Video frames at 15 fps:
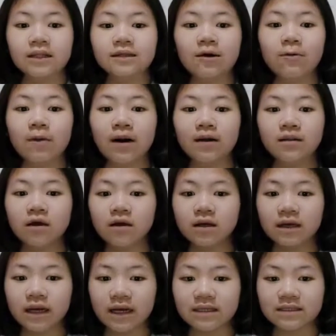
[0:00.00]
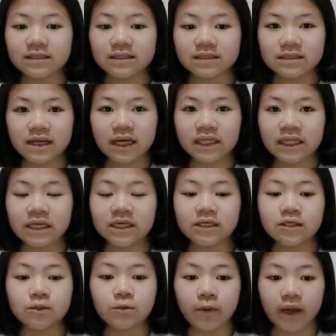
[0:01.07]
the warlock cast aside
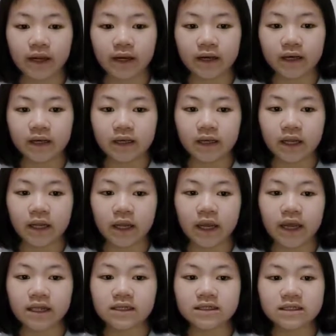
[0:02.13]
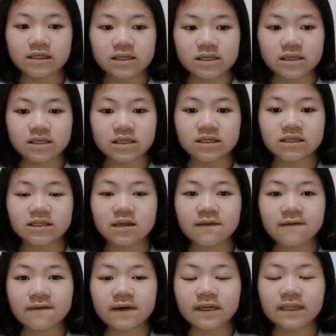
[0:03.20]
his wand and seized a
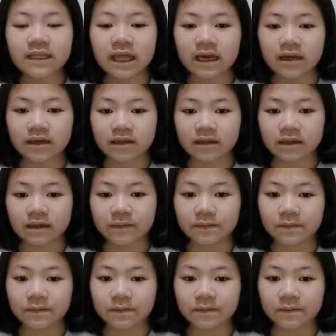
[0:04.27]
silver dagger.